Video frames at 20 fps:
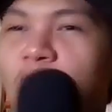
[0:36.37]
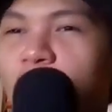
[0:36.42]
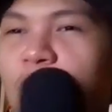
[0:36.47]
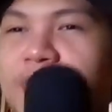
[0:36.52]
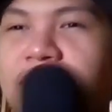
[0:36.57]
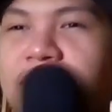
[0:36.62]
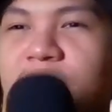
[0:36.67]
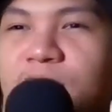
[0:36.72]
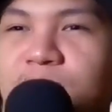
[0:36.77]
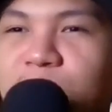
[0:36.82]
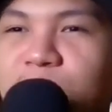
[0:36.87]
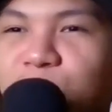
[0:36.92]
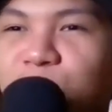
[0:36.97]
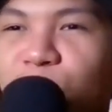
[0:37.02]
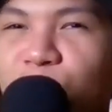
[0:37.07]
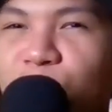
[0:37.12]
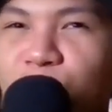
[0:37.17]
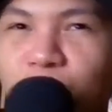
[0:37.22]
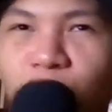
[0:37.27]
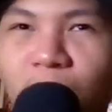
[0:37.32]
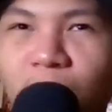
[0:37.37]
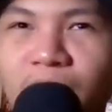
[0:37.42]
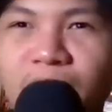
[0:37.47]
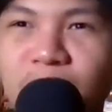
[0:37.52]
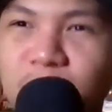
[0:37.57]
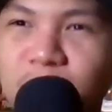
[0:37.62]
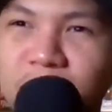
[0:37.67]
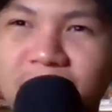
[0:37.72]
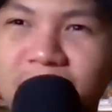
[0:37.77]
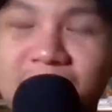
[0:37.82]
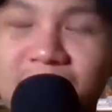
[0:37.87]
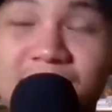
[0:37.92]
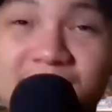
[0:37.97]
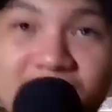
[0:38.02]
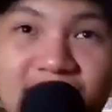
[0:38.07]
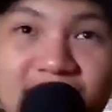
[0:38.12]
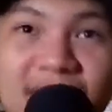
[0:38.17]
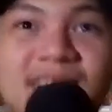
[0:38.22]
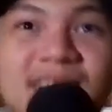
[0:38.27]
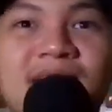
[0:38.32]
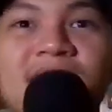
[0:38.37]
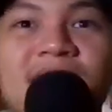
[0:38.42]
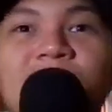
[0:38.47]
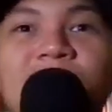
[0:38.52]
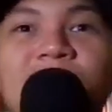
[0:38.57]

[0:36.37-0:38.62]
which is February 26th.